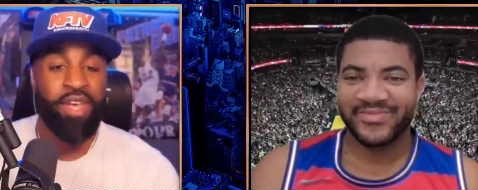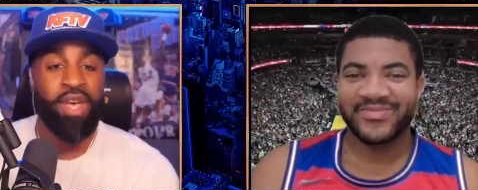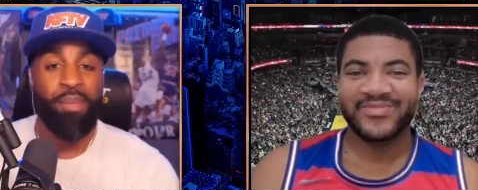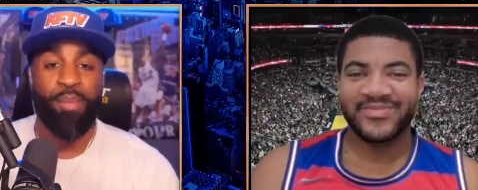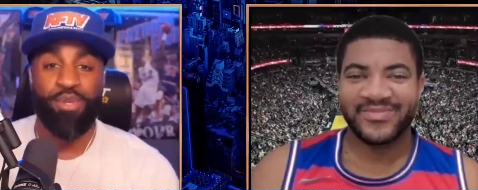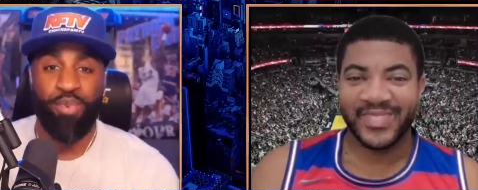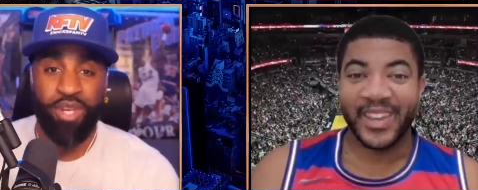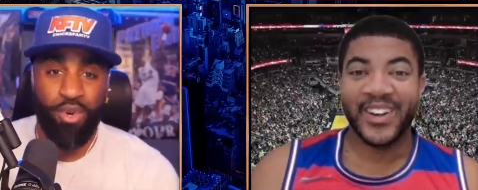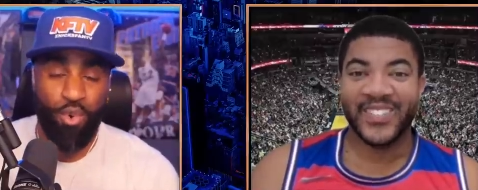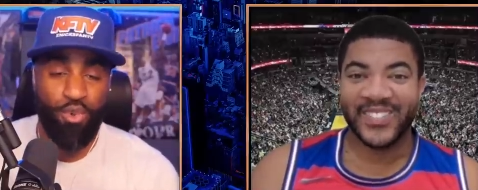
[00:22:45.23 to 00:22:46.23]
Speaker 1: but between
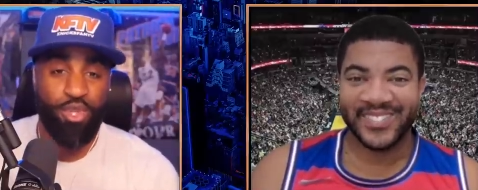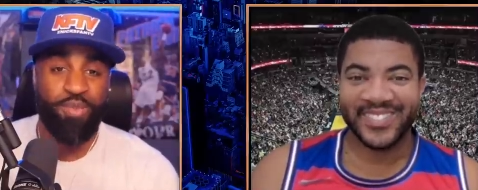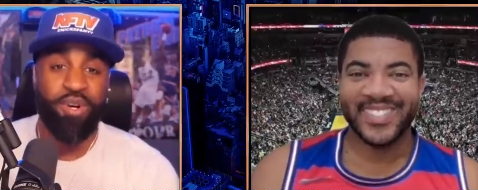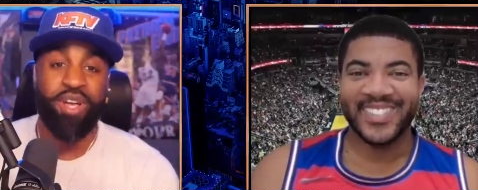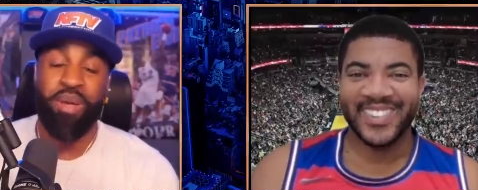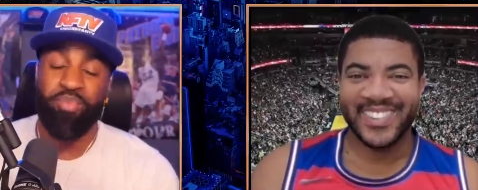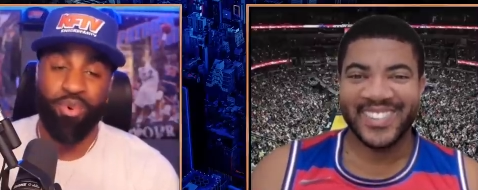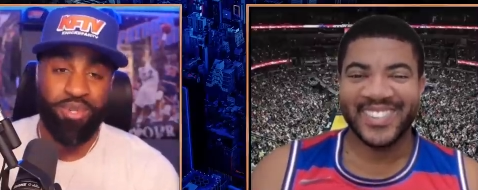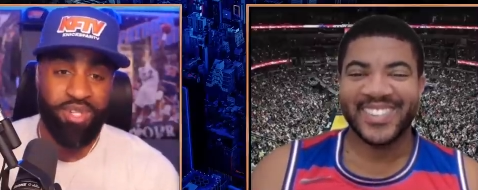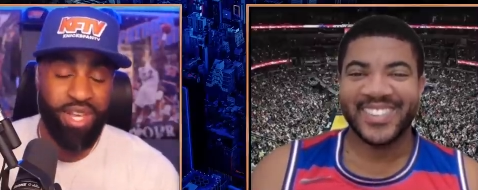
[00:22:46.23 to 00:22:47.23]
yep. Kuzma and
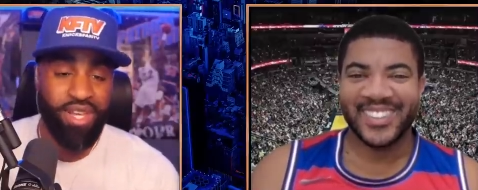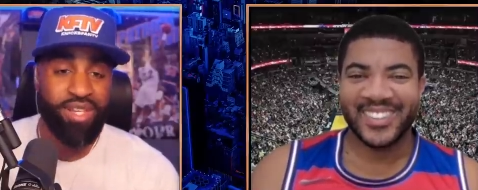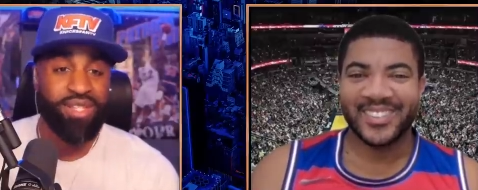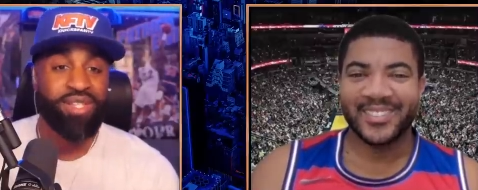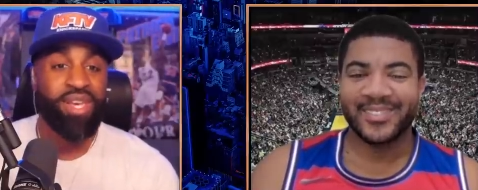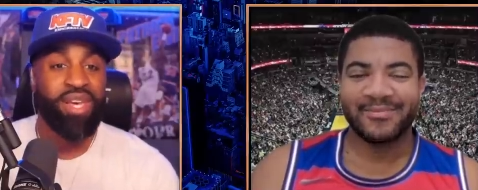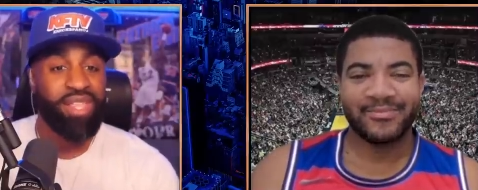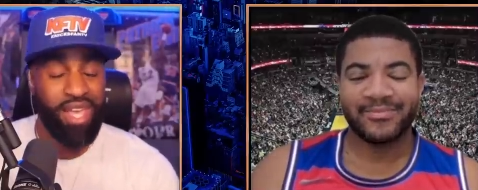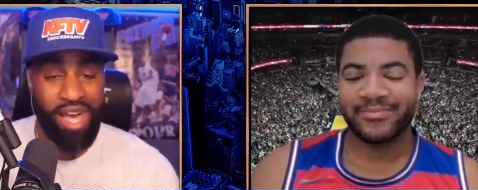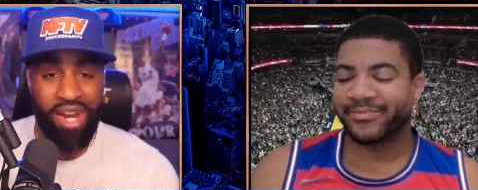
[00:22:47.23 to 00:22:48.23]
Porzingis,
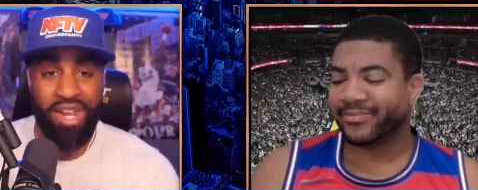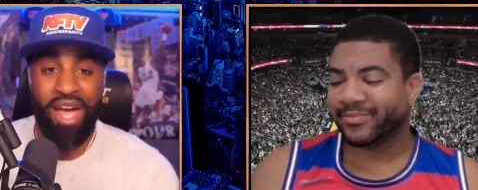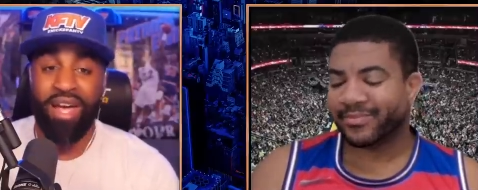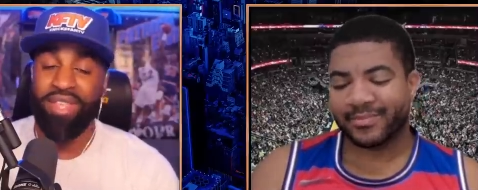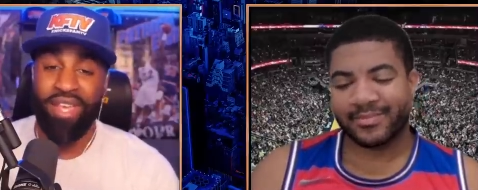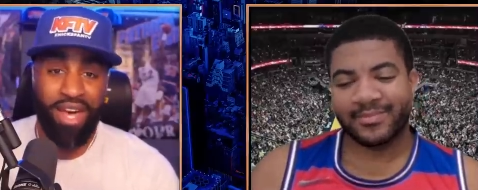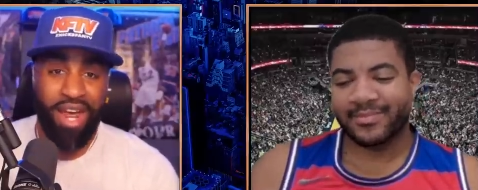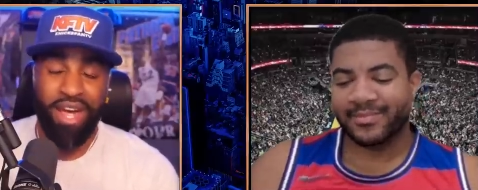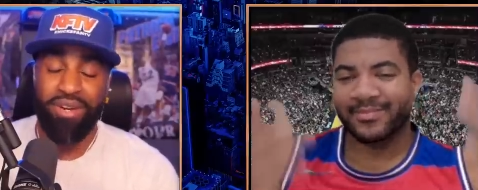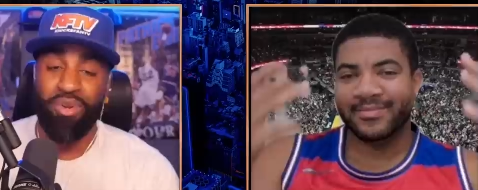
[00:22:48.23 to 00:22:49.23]
they got hot. They got
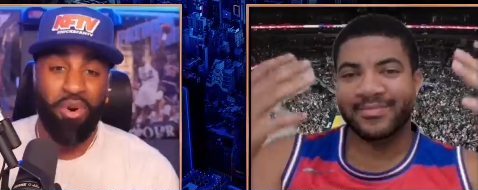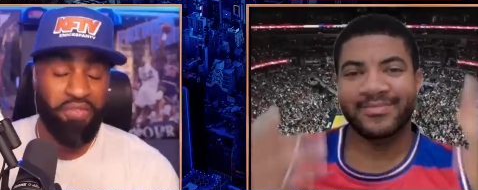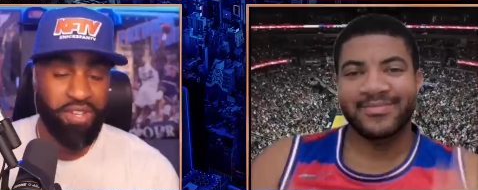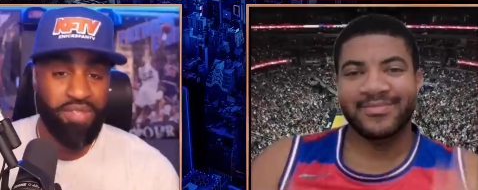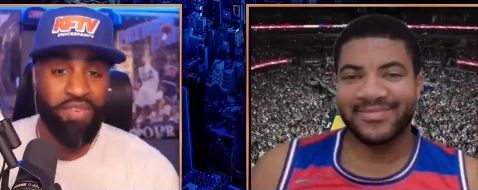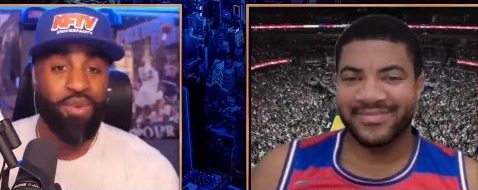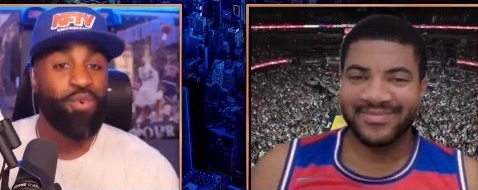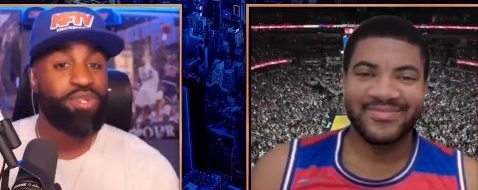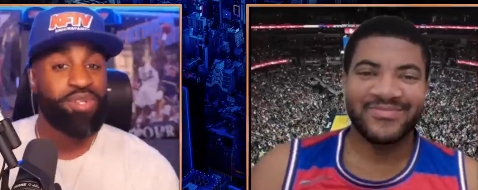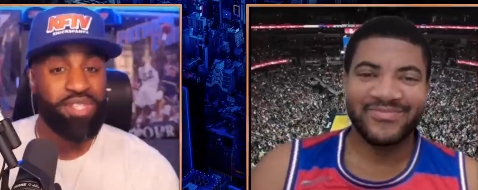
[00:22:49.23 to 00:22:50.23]
hot in the offensive end.
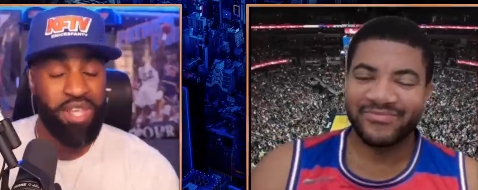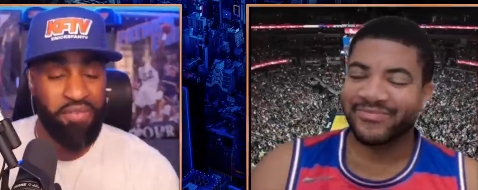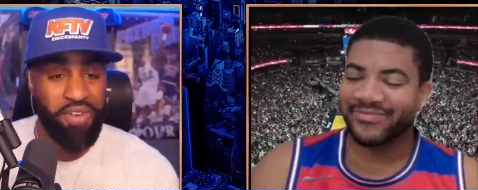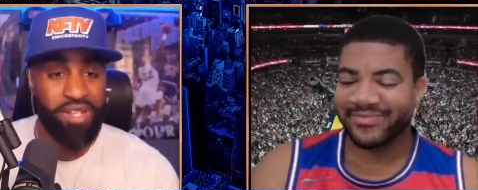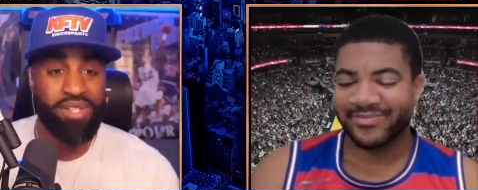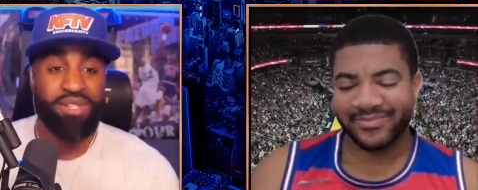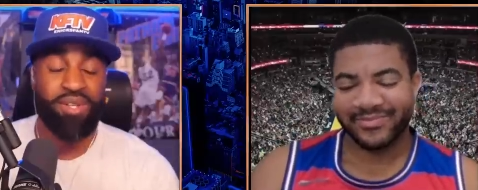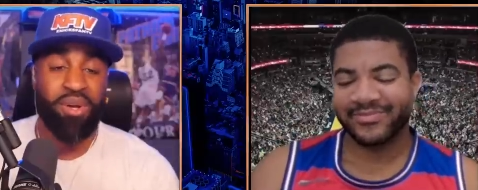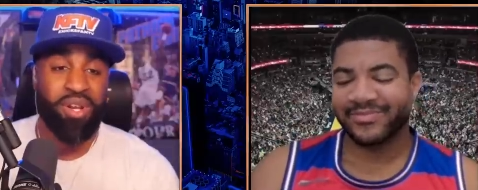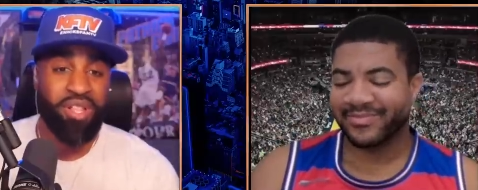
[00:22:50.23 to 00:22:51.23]
Wizards defense has
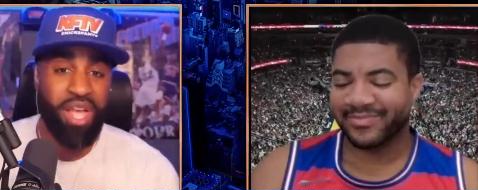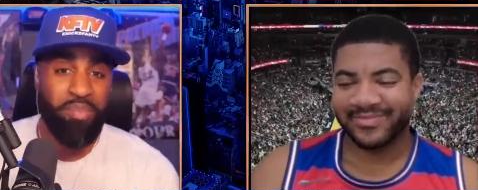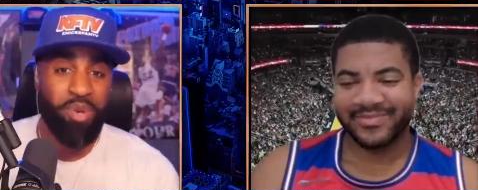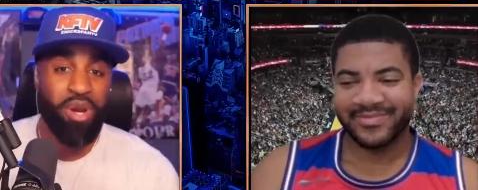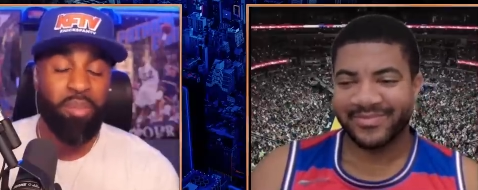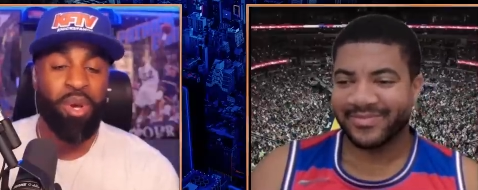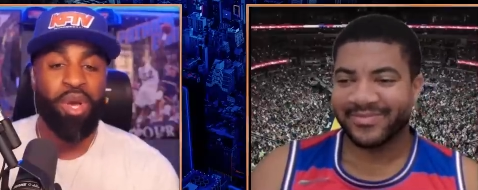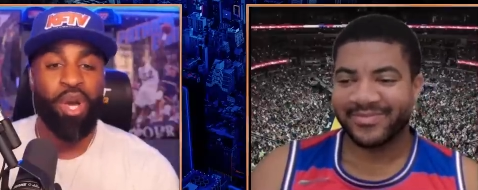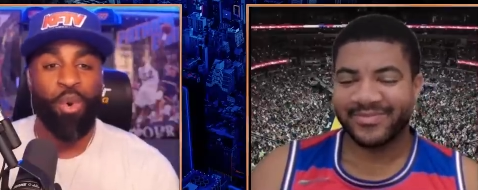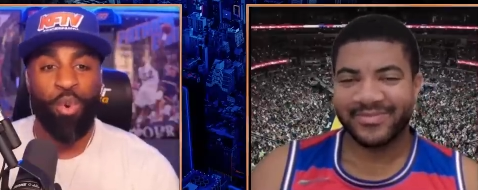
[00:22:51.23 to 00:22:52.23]
started clamping up.
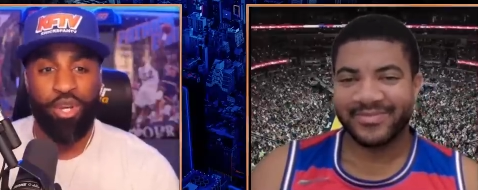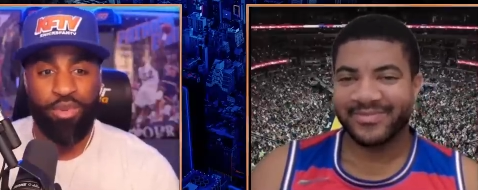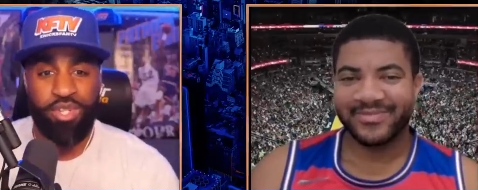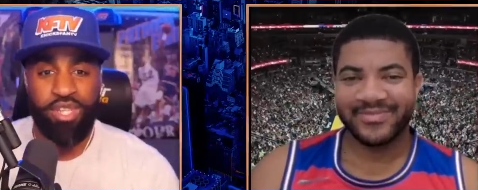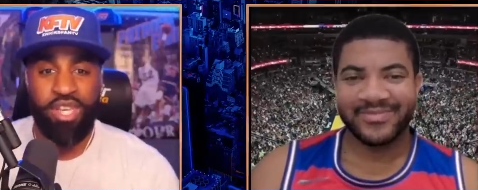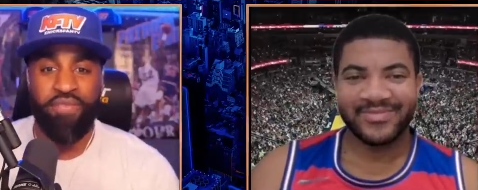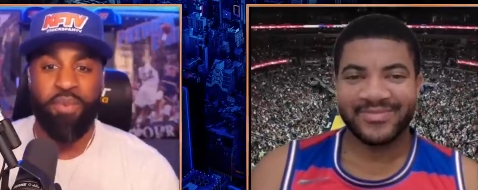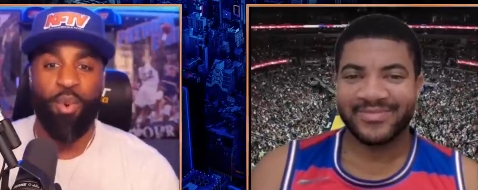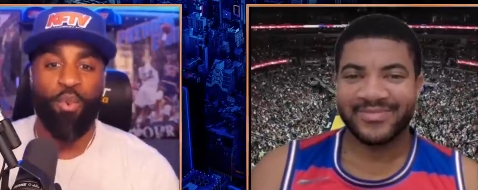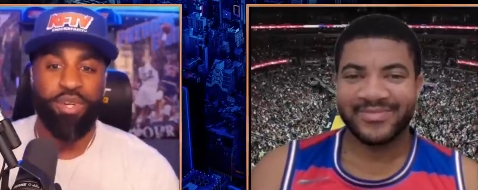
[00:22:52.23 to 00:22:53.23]
What do you see
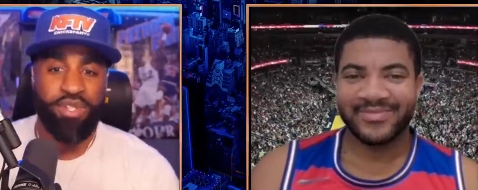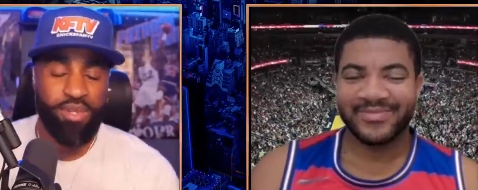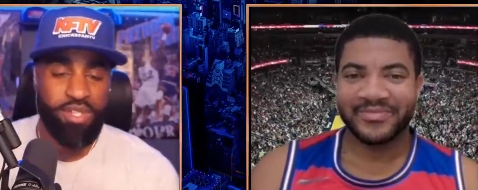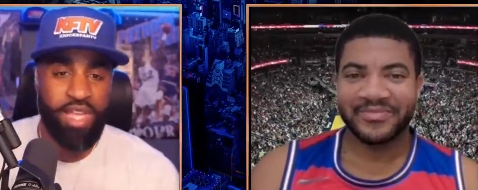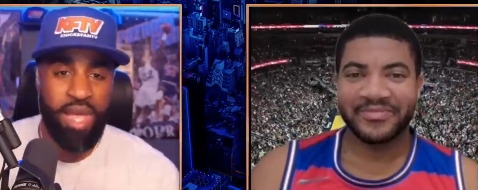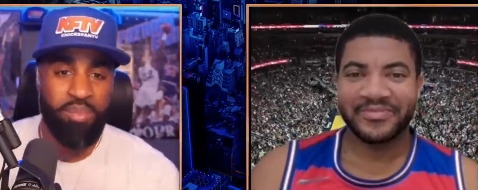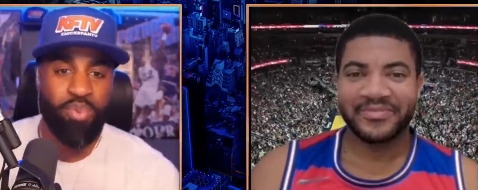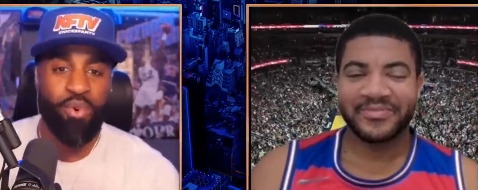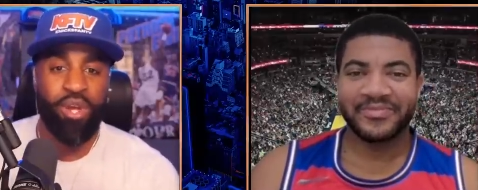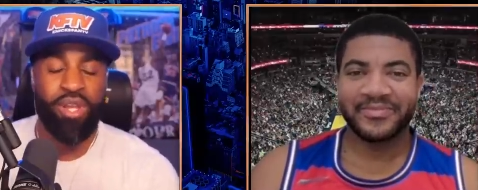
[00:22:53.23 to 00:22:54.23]
from a Wizards
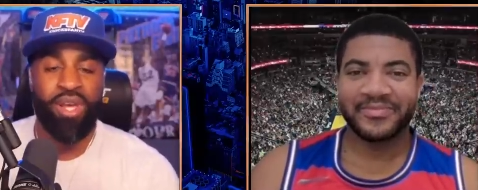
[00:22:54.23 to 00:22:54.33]
standpoint?